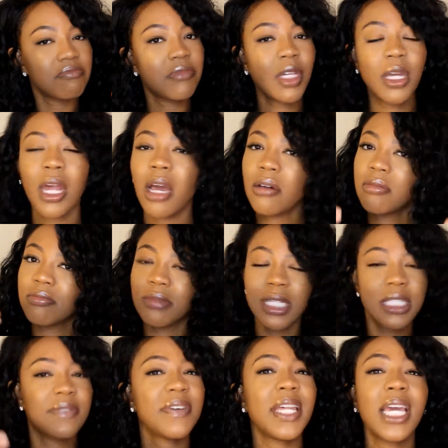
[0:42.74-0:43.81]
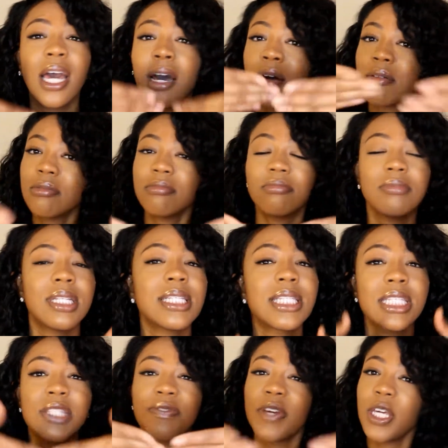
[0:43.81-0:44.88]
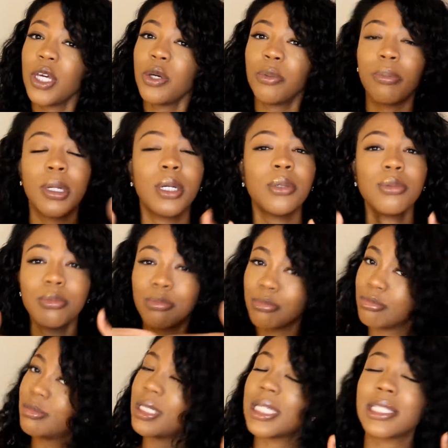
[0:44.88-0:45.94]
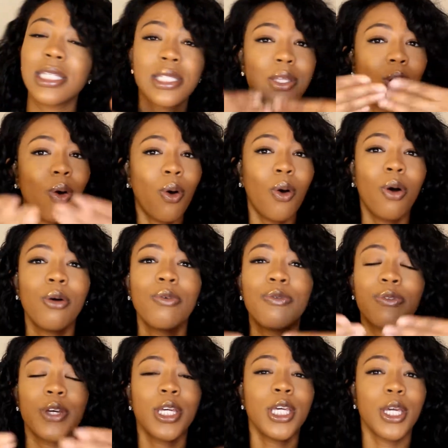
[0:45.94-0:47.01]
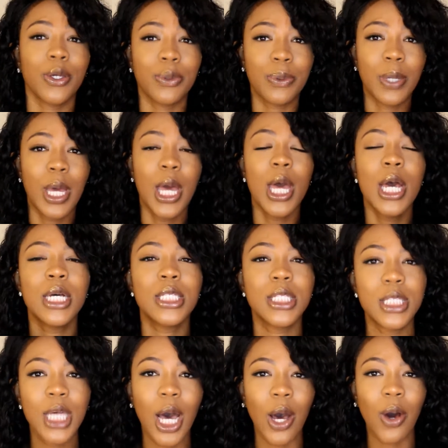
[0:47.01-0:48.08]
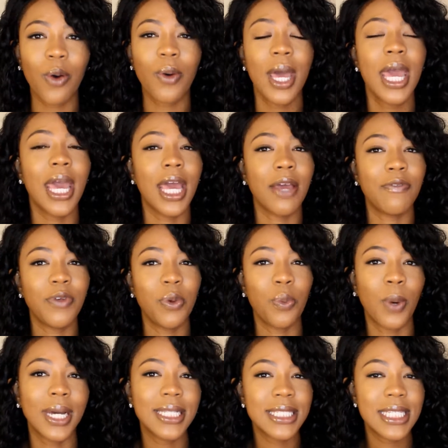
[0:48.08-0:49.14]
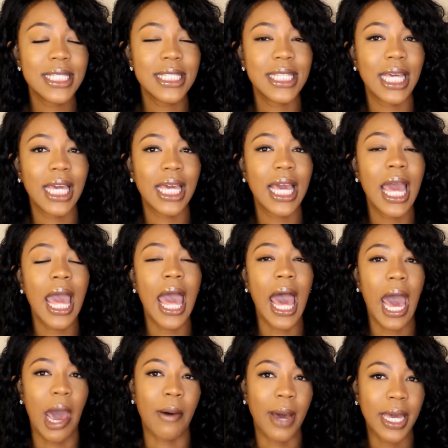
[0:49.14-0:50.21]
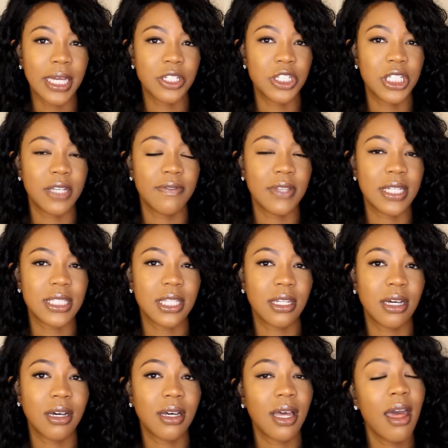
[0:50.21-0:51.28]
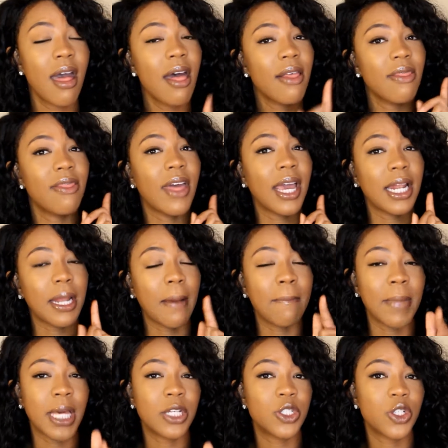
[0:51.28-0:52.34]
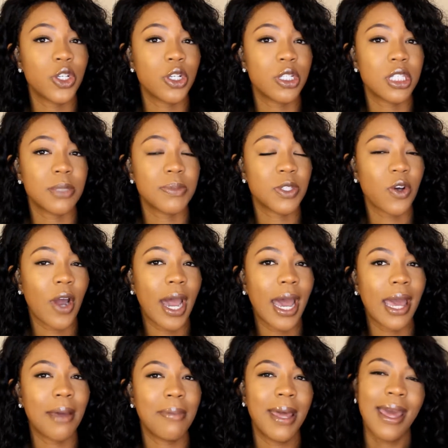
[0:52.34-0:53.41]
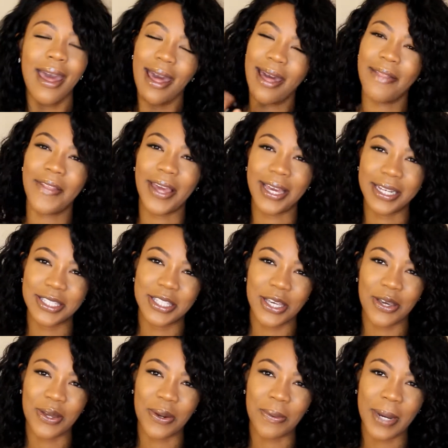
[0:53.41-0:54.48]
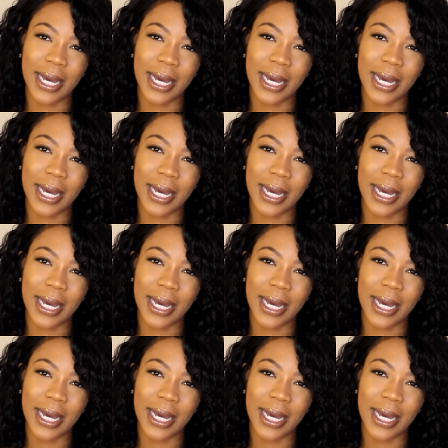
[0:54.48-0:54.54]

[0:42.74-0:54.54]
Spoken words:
you know, this video, this is for you, boo. This is all for you. So if you want to see how I achieve this look, then make sure you subscribe and then continue to